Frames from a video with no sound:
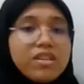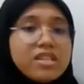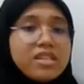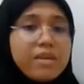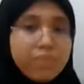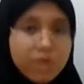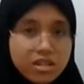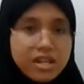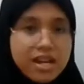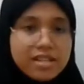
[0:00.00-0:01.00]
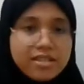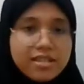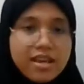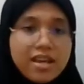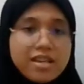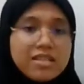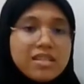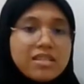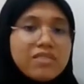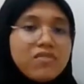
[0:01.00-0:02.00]
the design process,
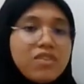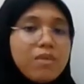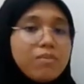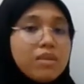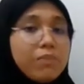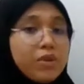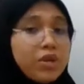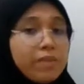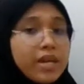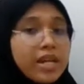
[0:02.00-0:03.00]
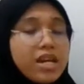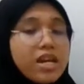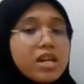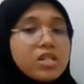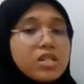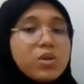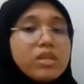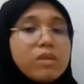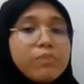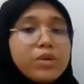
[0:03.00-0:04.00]
starting from the pyramid, so
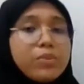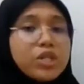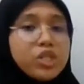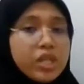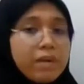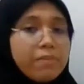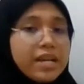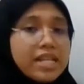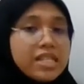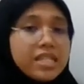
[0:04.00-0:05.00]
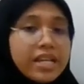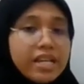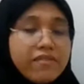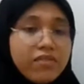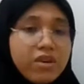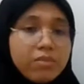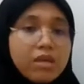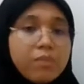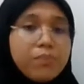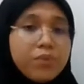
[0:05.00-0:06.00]
the pyramid shape is taken from
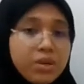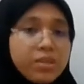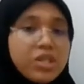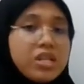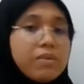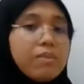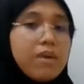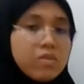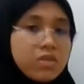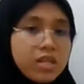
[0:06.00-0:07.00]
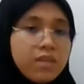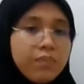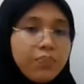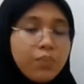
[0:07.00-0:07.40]
the pyramid-shaped mountain,